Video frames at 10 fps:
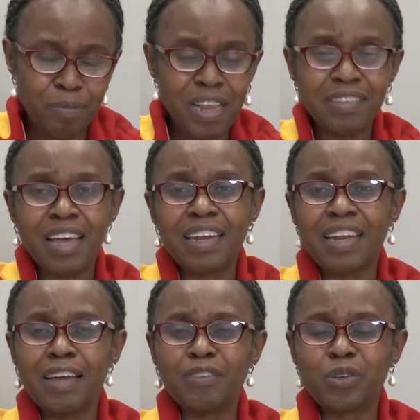Pleasant
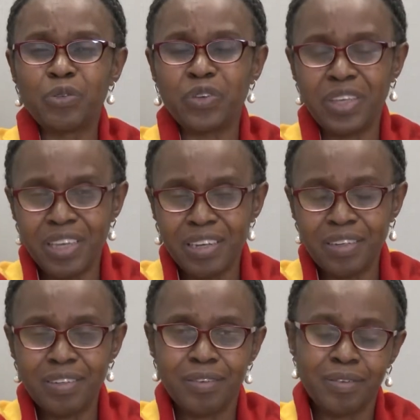lines of
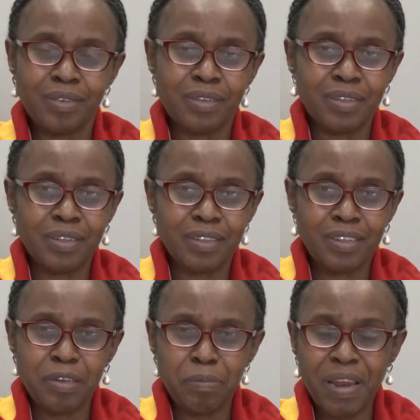healing.
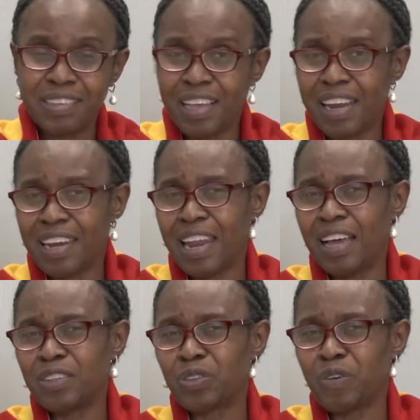Pleasant
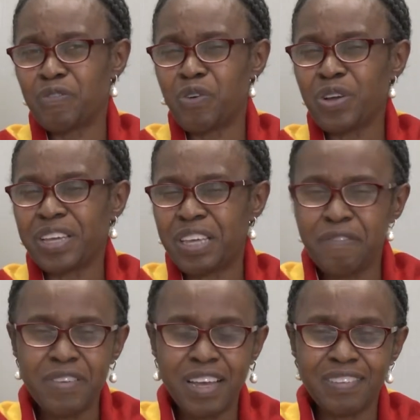lines of
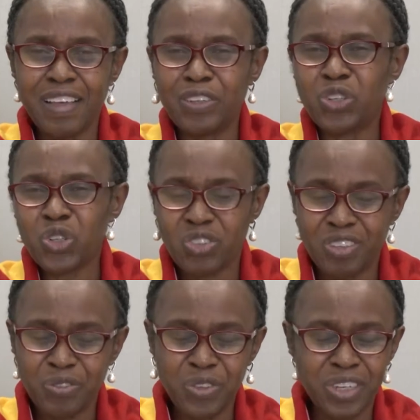forgiveness and
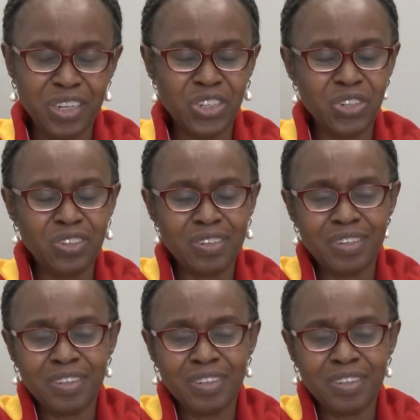justification.